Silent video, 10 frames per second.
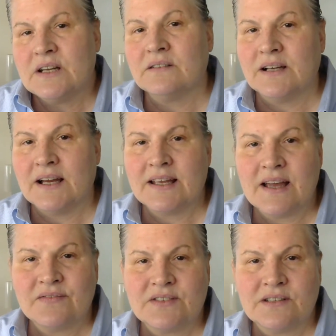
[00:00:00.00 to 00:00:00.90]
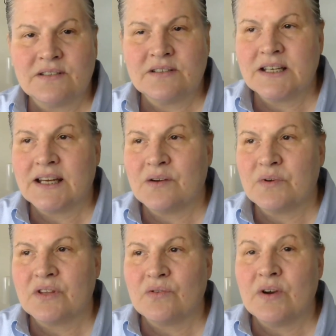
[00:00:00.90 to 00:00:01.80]
I have to take it
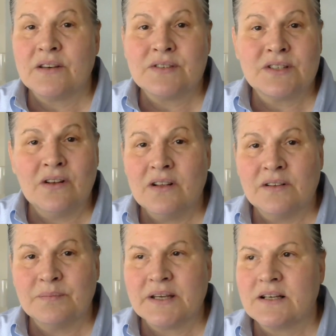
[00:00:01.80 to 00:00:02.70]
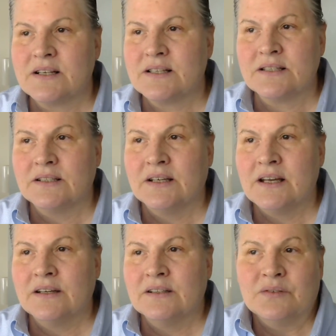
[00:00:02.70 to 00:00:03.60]
with a grain of salt because
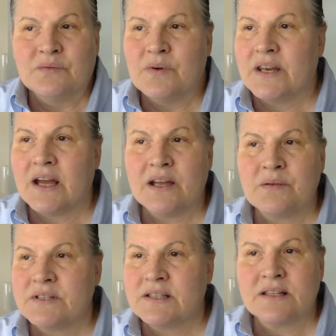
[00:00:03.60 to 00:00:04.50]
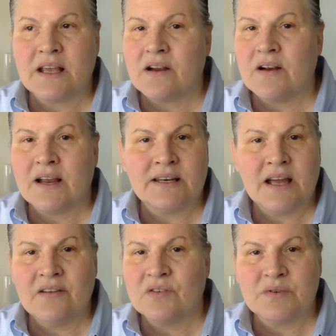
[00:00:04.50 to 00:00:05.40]
when I was there, I
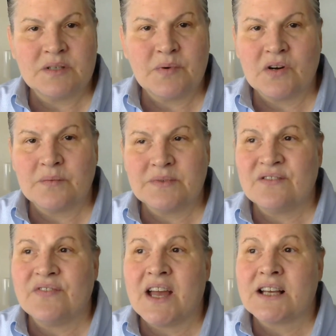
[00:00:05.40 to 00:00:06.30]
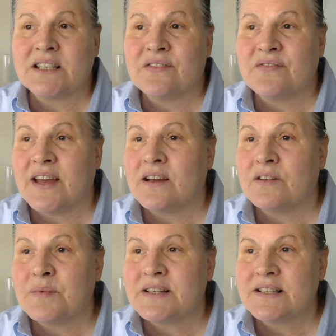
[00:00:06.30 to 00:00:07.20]
never was perked. In fact, I
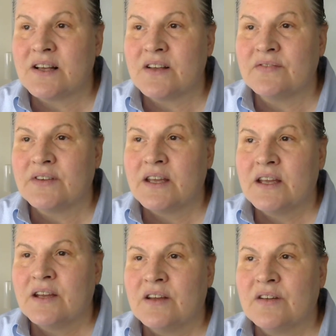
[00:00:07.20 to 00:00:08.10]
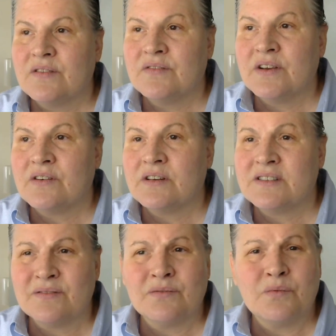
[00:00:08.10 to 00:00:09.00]
found myself very
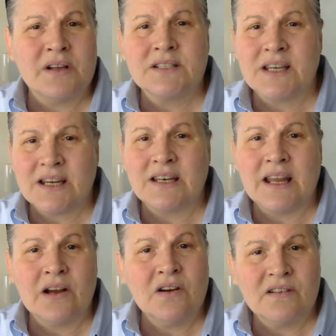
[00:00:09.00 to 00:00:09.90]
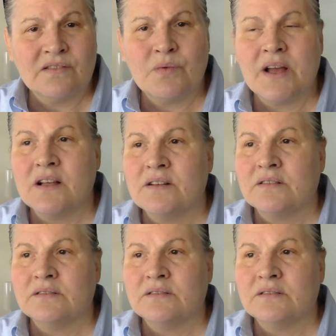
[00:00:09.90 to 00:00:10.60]
well taken care of,